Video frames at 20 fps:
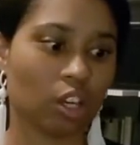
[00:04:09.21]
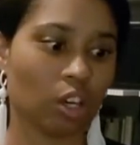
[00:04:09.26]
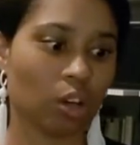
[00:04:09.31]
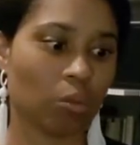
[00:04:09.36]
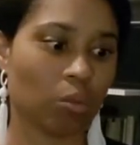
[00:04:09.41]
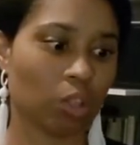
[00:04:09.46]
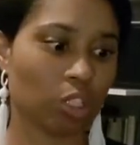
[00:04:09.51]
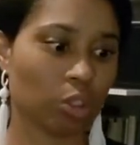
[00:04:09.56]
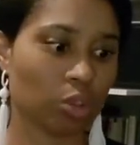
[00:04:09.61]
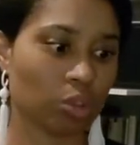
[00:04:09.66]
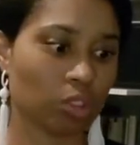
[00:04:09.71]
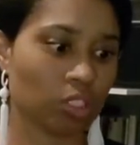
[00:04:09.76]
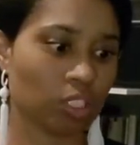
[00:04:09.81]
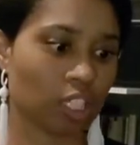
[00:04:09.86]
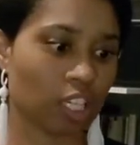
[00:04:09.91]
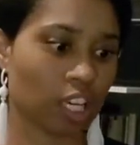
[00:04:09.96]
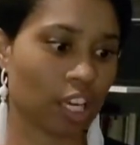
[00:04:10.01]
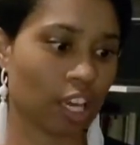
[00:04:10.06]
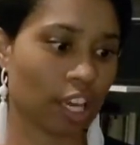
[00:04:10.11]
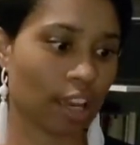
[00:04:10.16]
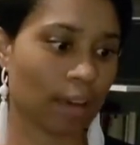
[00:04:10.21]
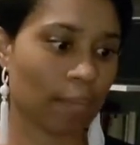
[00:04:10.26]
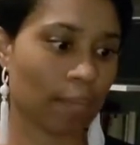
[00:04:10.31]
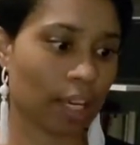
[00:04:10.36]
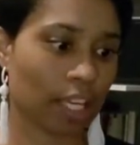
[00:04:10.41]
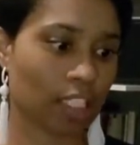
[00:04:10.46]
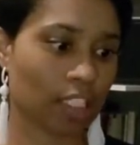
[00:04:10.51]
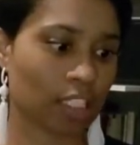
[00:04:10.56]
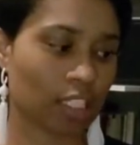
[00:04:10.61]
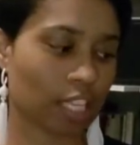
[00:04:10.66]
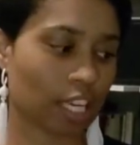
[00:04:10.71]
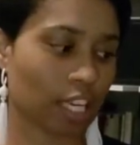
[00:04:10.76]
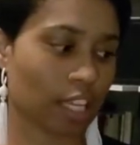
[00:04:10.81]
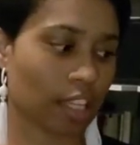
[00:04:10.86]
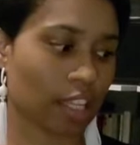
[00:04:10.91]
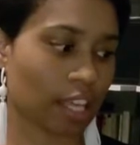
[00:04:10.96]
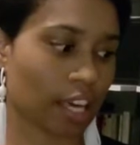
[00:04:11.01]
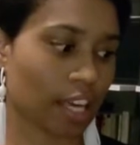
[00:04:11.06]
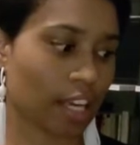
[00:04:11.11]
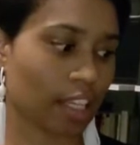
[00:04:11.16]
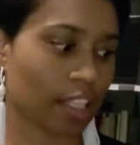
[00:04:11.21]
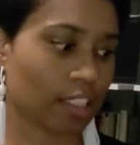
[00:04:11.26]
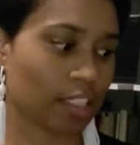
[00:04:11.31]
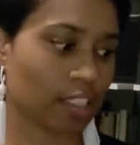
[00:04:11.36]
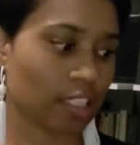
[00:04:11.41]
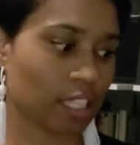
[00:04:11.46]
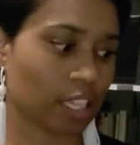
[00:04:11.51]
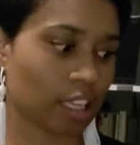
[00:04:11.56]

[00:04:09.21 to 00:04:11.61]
When you see it, it may say that it's